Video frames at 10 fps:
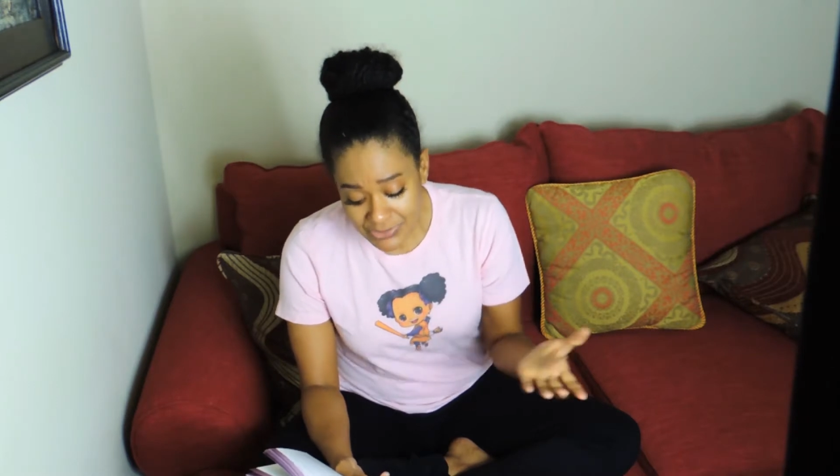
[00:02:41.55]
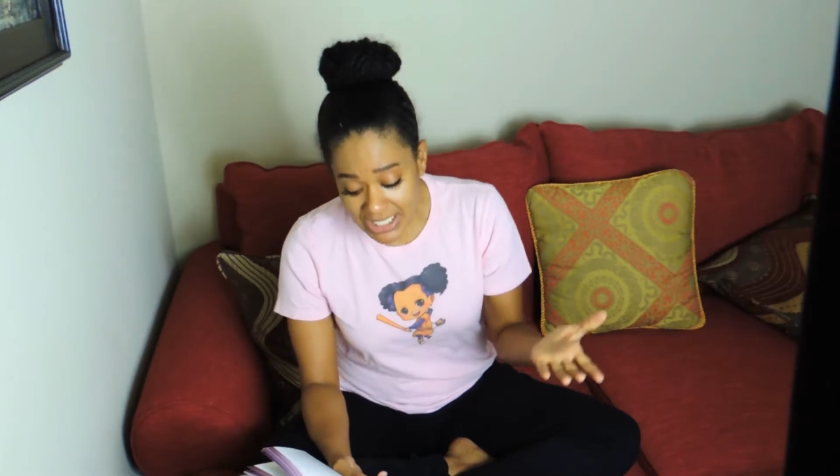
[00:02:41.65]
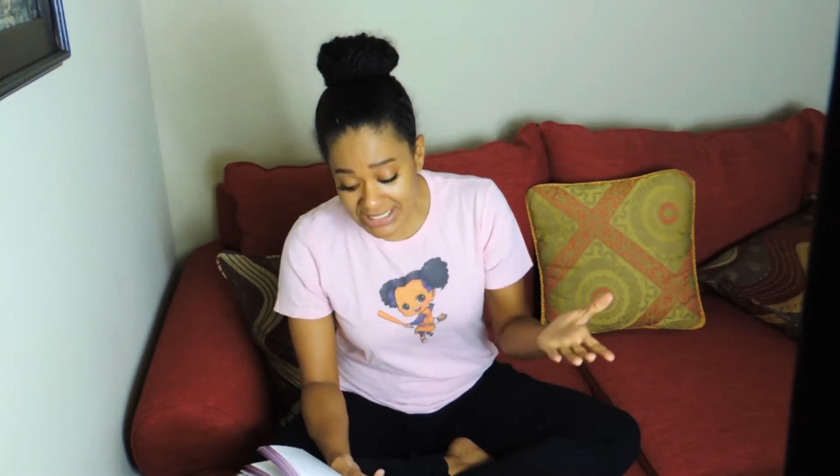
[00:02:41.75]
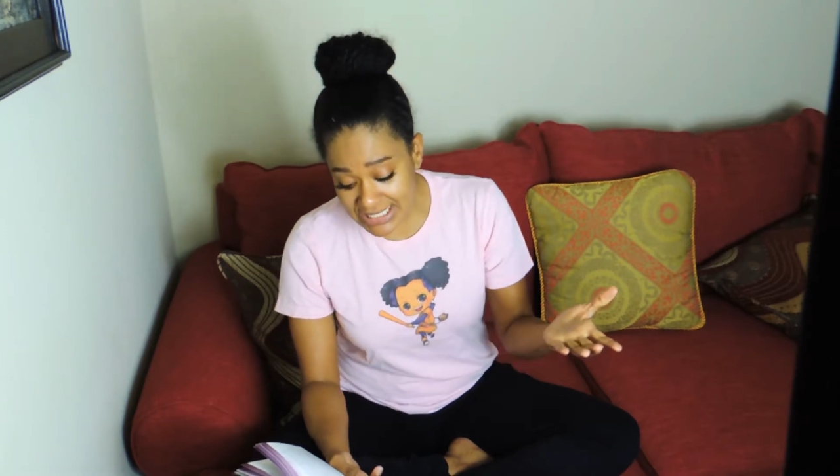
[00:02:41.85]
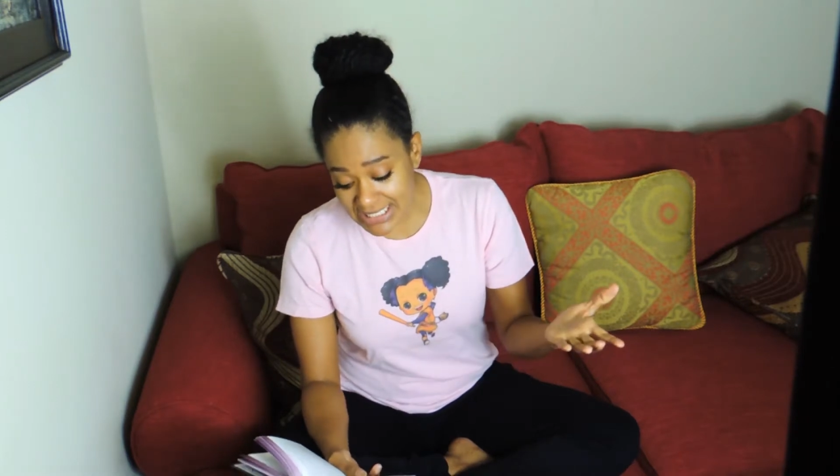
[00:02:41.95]

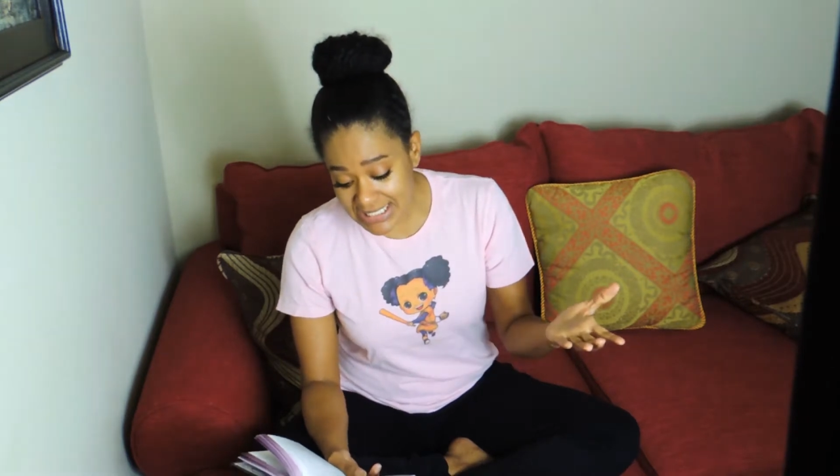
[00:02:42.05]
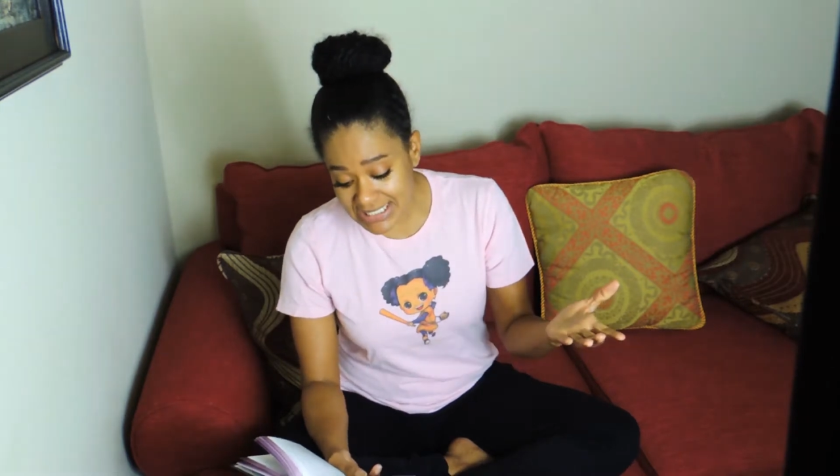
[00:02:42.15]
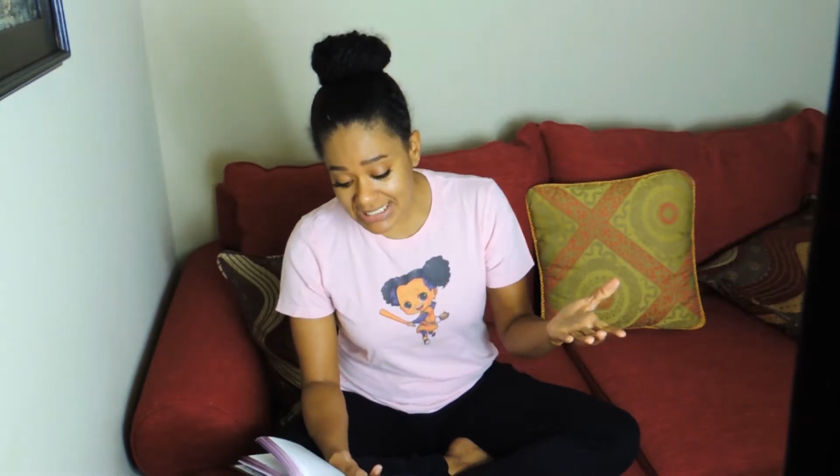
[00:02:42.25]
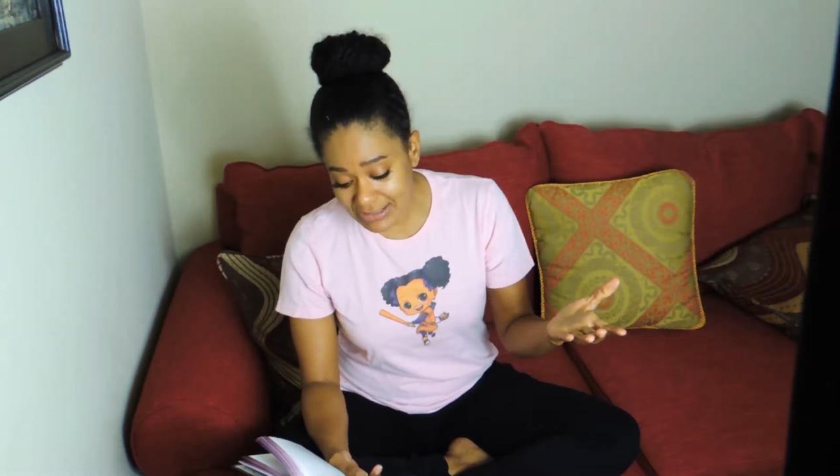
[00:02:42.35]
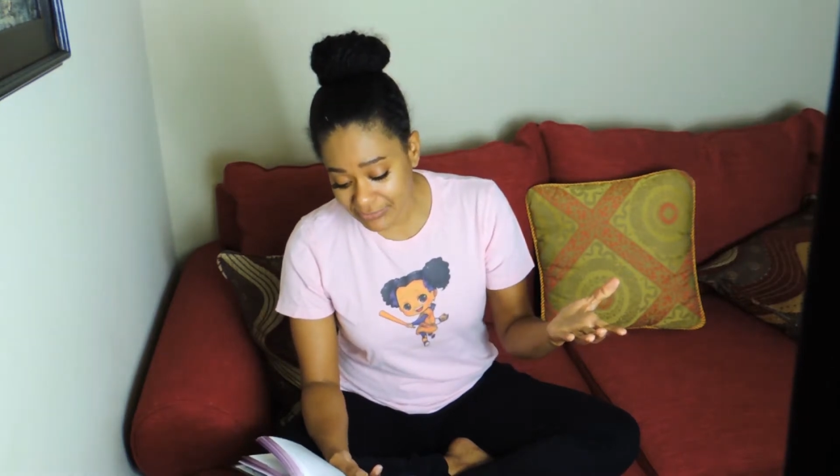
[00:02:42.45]
it's
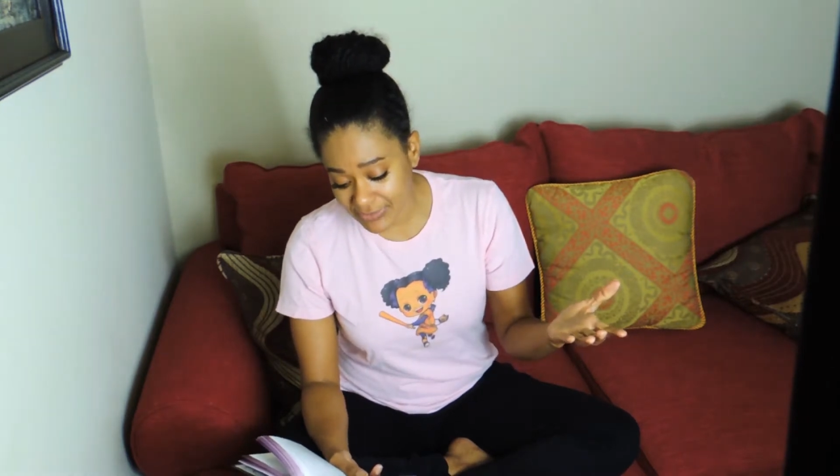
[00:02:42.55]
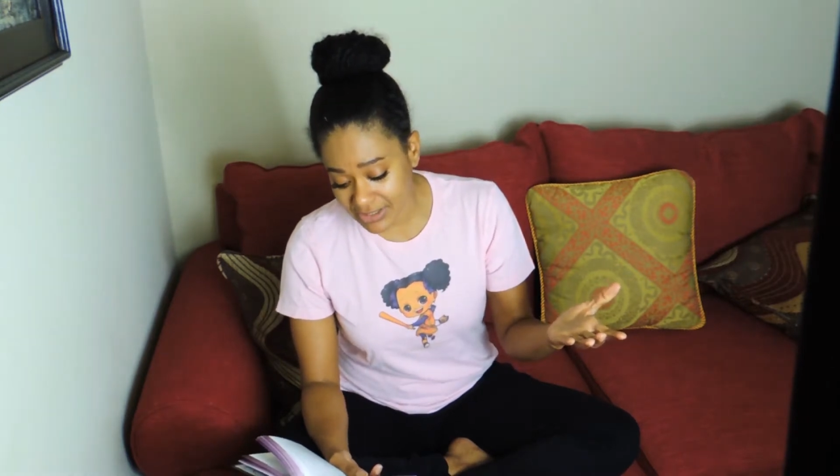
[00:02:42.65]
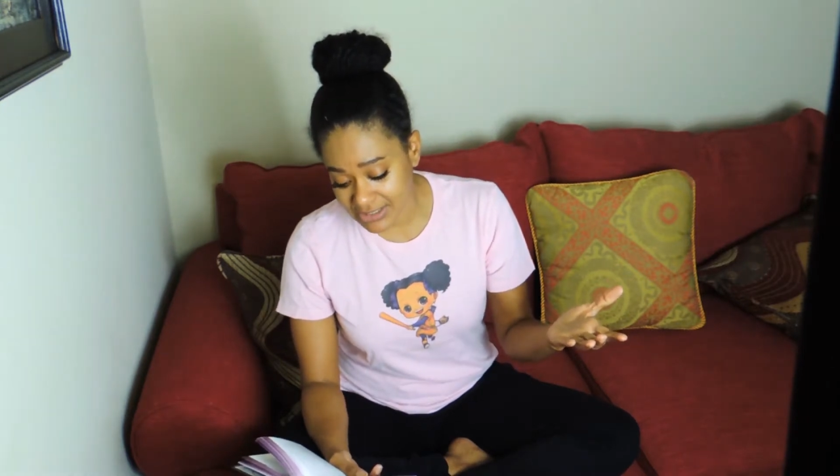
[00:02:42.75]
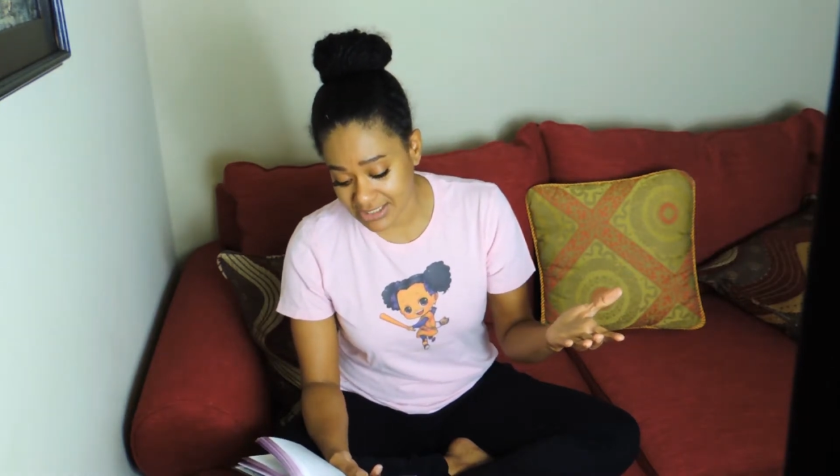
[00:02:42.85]
easy to feel